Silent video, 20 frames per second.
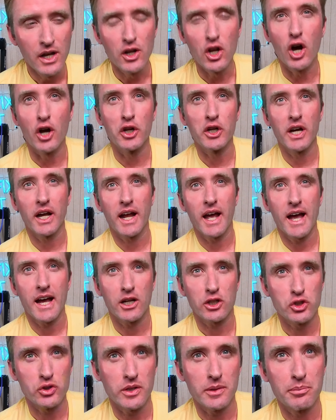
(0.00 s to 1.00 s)
No, you got to
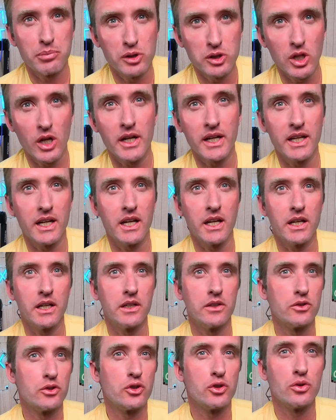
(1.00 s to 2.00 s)
actually plug it
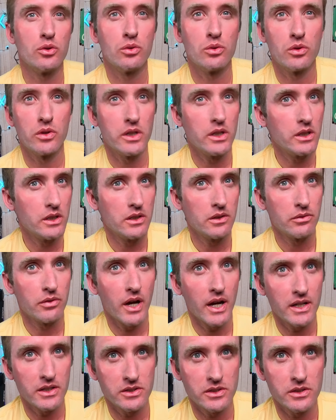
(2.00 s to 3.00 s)
into the
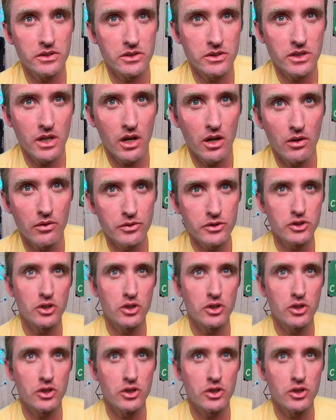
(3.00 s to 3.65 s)
device itself.